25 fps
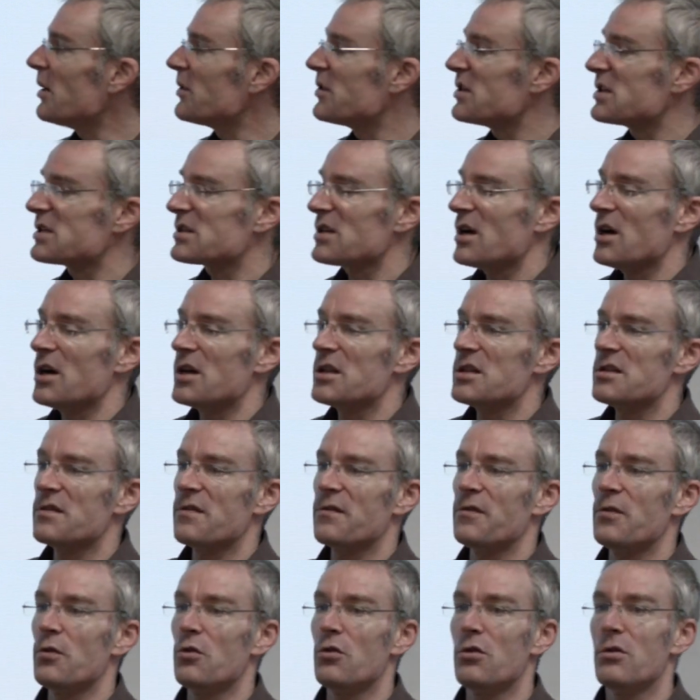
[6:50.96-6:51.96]
are designed
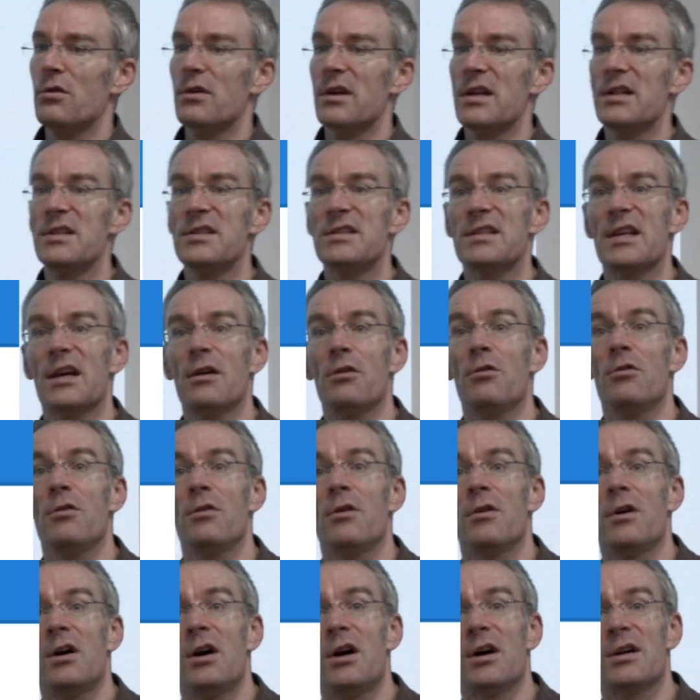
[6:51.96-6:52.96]
for Intel
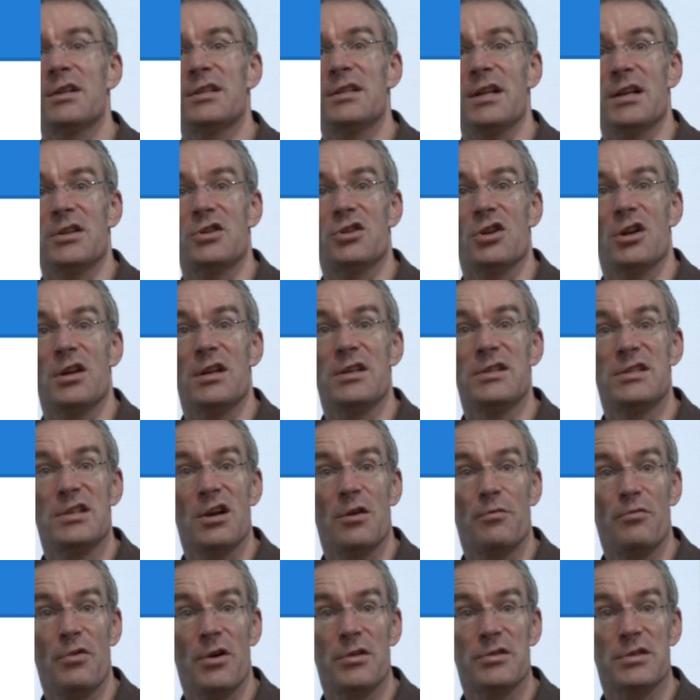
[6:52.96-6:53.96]
architecture,
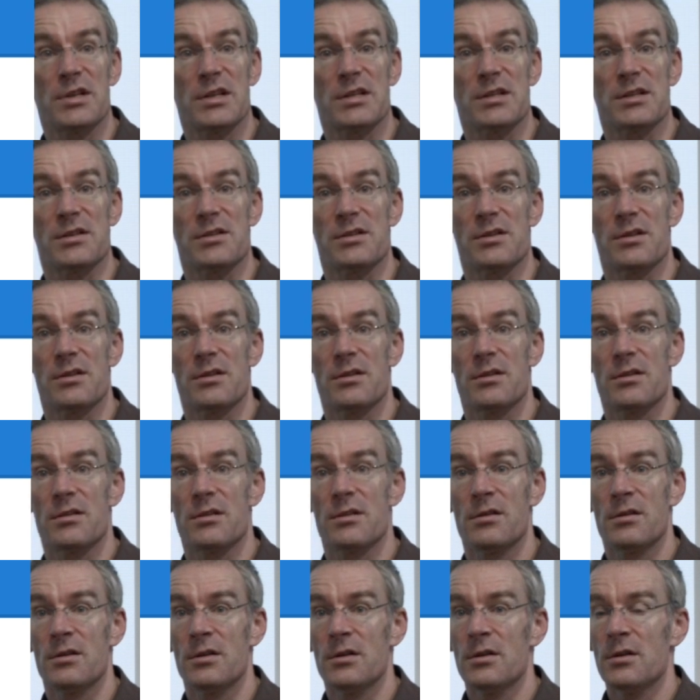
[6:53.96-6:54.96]
Intel processors.
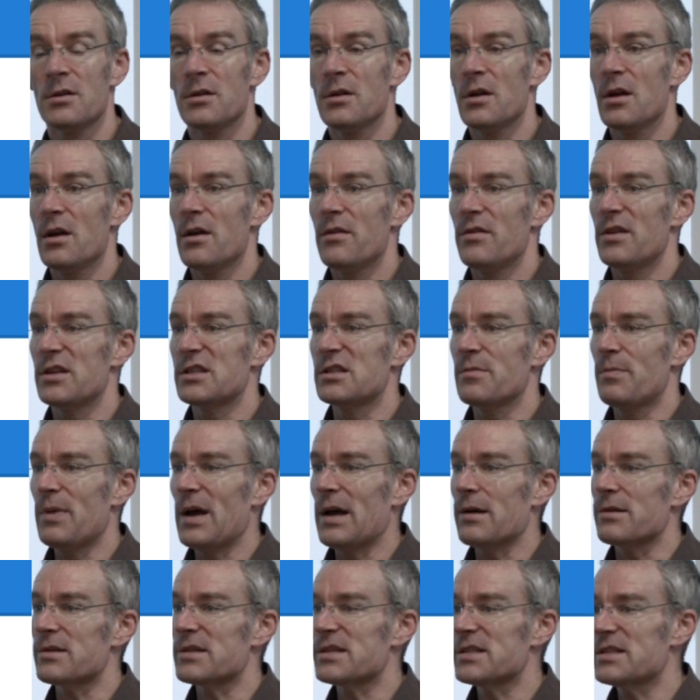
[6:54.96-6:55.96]
There's
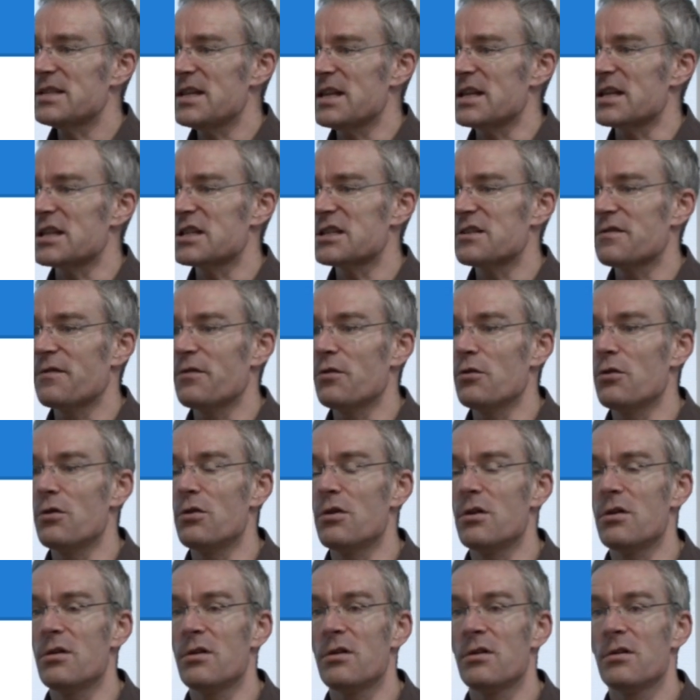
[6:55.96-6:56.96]
about 6
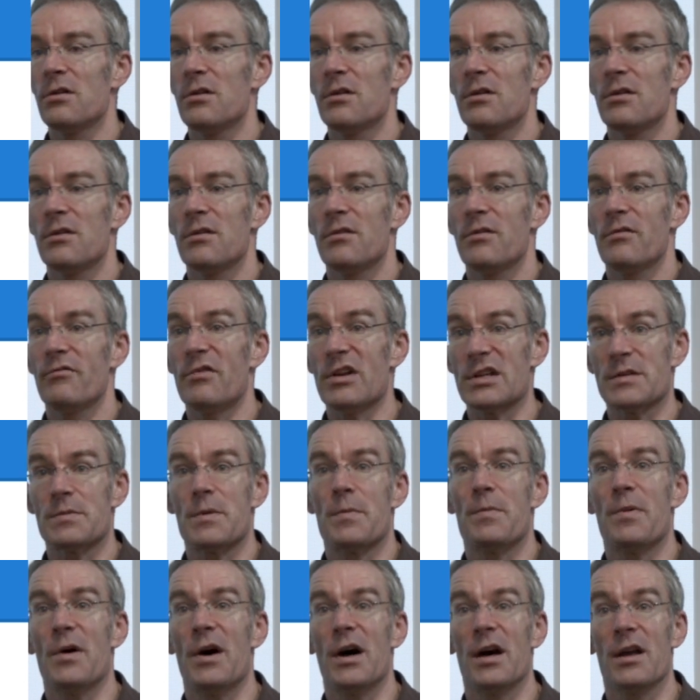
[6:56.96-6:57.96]
for
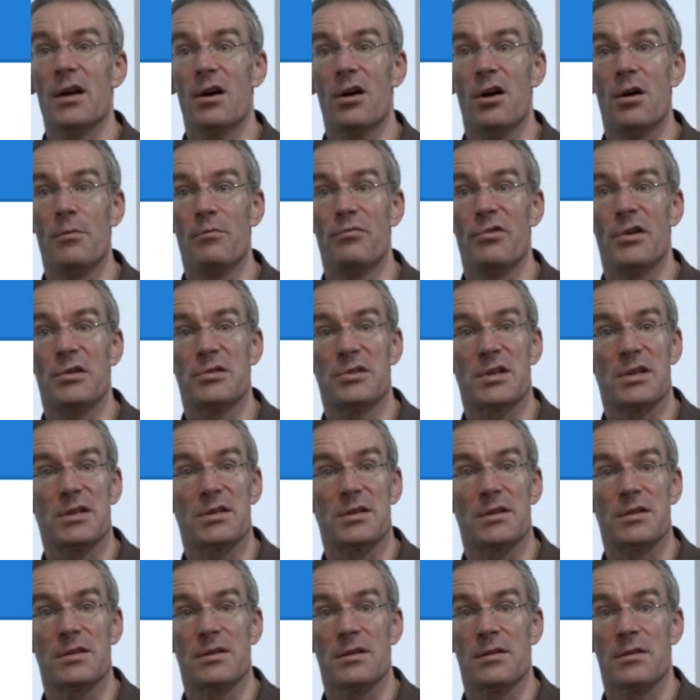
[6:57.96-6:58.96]
Raspberry Pi ARM
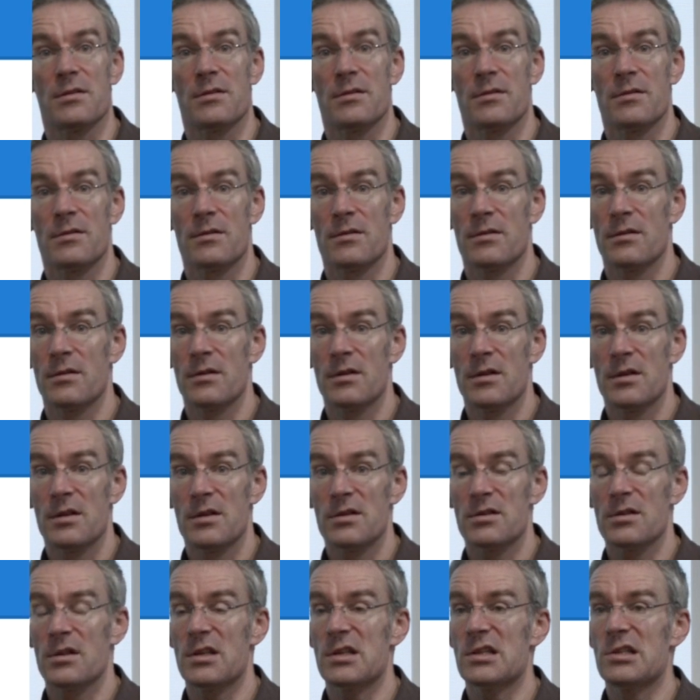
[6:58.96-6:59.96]
processors.
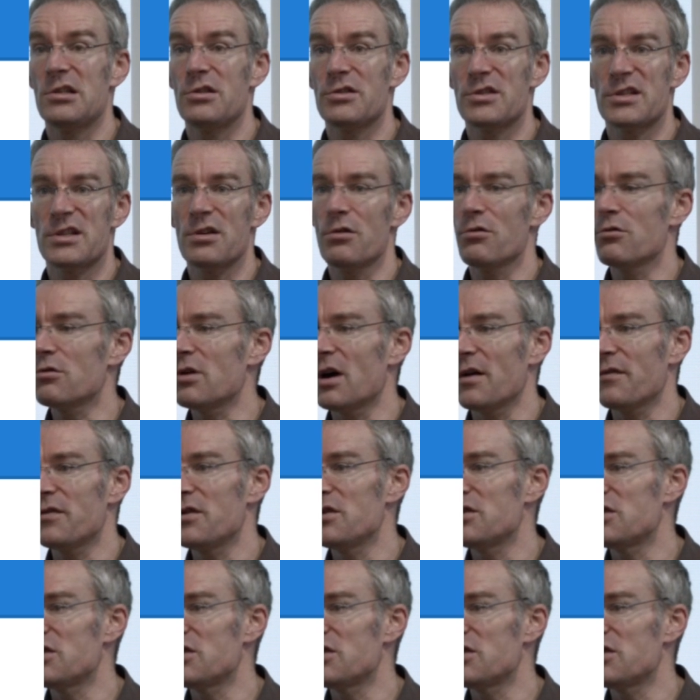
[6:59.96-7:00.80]
So there's still quite a few